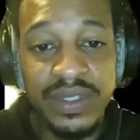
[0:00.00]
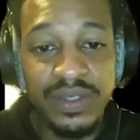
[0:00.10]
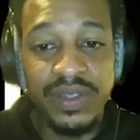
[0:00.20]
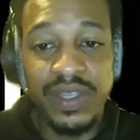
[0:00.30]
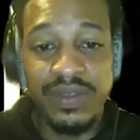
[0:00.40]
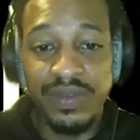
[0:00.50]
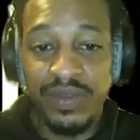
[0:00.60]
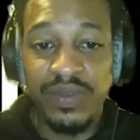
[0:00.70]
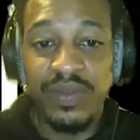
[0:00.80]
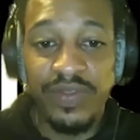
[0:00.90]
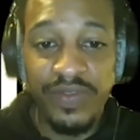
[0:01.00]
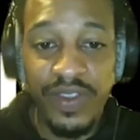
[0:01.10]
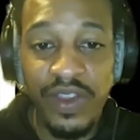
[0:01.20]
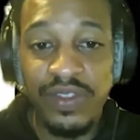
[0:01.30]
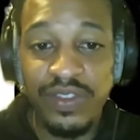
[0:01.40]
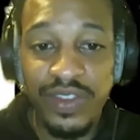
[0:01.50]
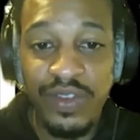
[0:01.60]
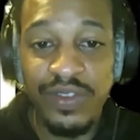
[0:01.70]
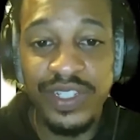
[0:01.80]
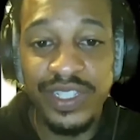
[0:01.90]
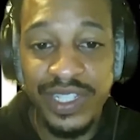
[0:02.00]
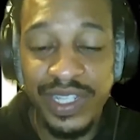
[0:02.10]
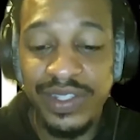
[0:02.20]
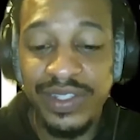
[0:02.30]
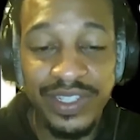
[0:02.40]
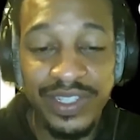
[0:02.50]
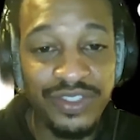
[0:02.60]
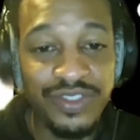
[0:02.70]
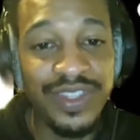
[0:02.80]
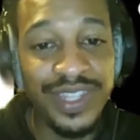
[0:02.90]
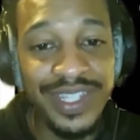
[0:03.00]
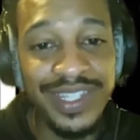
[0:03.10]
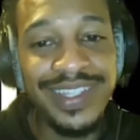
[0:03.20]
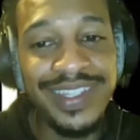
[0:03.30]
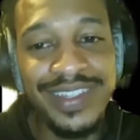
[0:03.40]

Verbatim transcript: you get further nourished and, and strengthened,